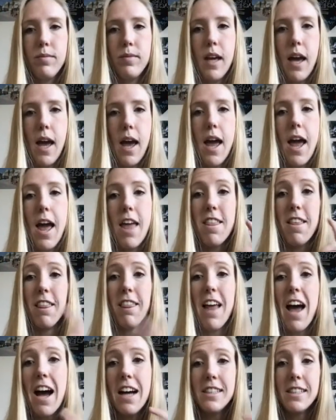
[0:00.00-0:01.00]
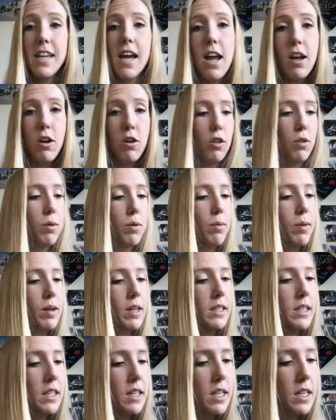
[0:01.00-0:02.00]
Okay, and the last angle that we
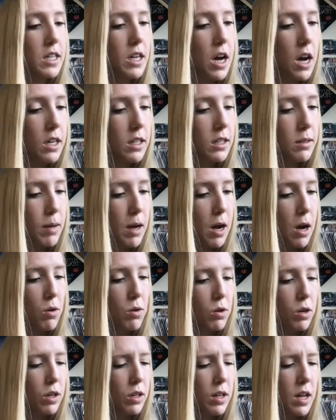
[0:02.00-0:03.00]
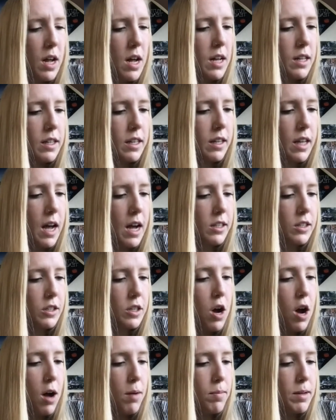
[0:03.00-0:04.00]
recently talked about, or the last
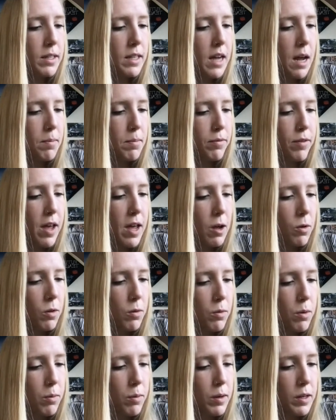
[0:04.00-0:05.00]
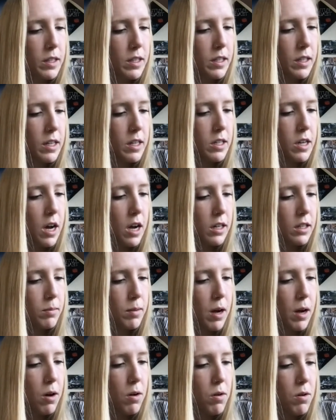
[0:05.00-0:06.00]
common type of angle that we recently talked
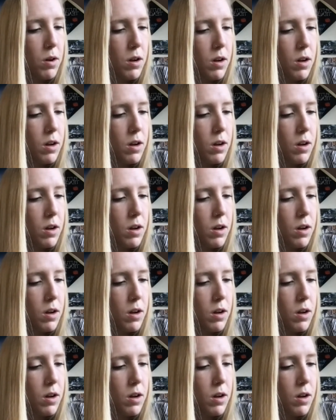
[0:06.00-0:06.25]
about,